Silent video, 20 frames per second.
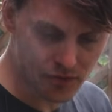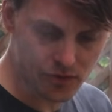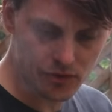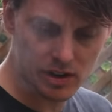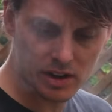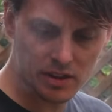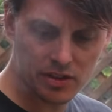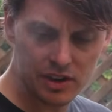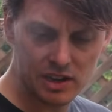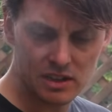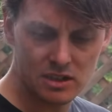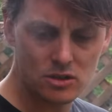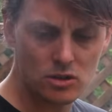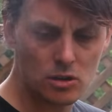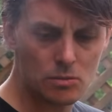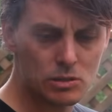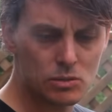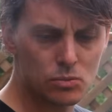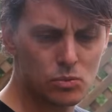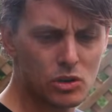really thin
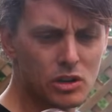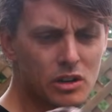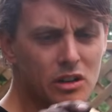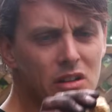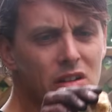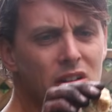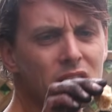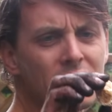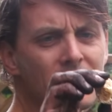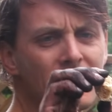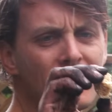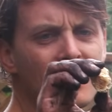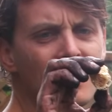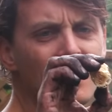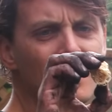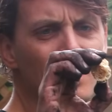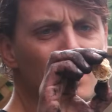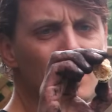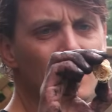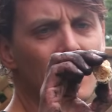strips of wood.
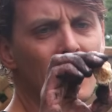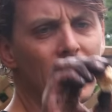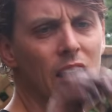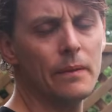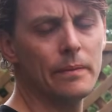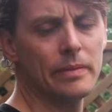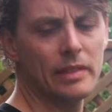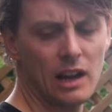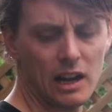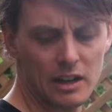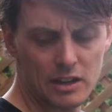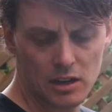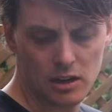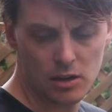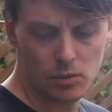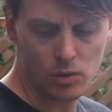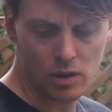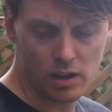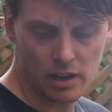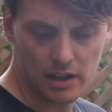Um, I don't
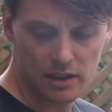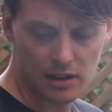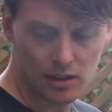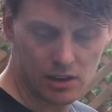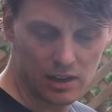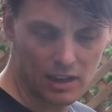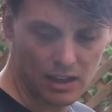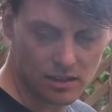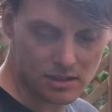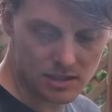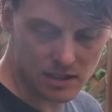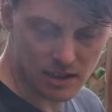know why you need